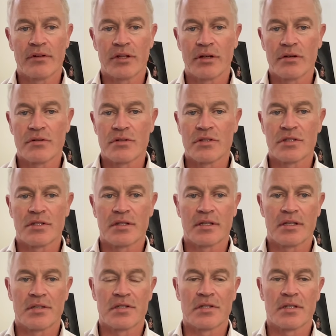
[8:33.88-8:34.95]
there's
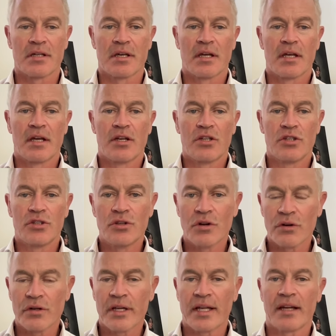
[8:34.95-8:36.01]
this
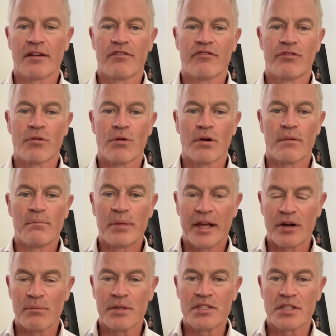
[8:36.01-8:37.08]
yearning for
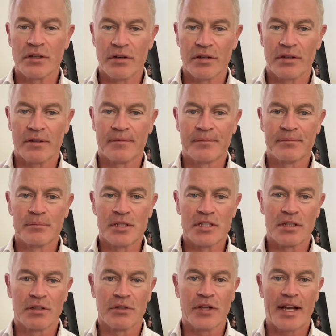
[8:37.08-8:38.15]
better material,
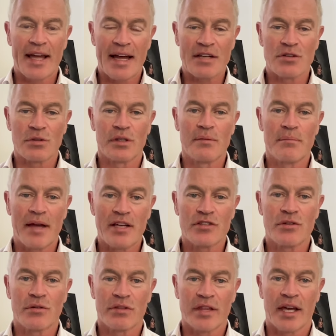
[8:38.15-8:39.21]
material that actually makes
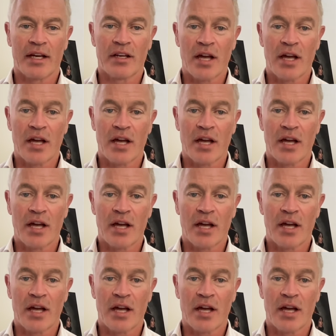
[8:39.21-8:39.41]
you think.